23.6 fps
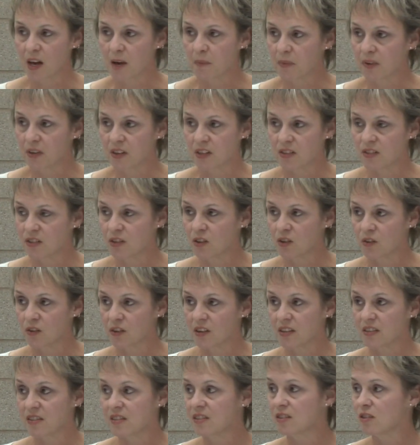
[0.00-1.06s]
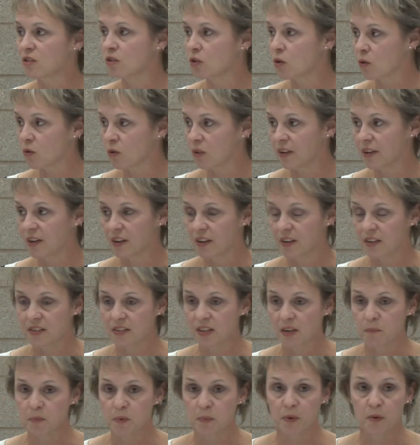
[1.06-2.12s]
happen because, you know, that's totally
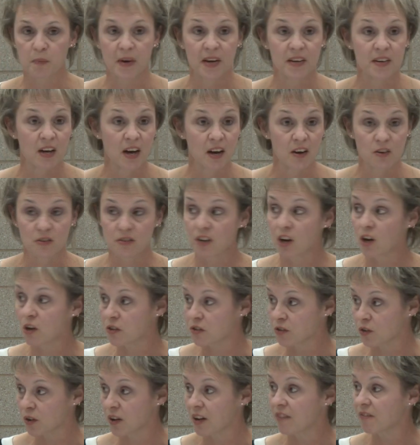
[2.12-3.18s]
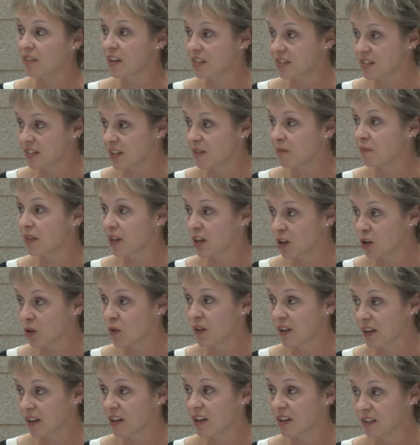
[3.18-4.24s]
unacceptable. My daughters also have that same thing
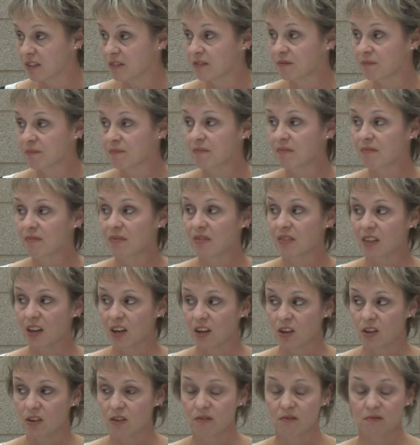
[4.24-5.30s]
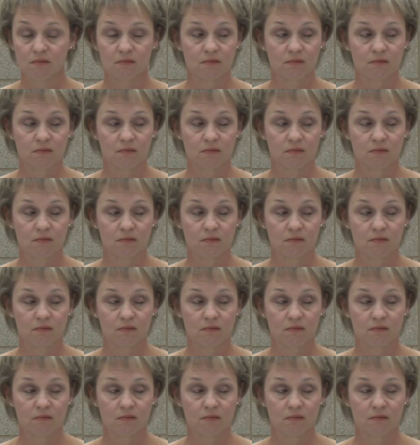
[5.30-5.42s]
going on. Thank you.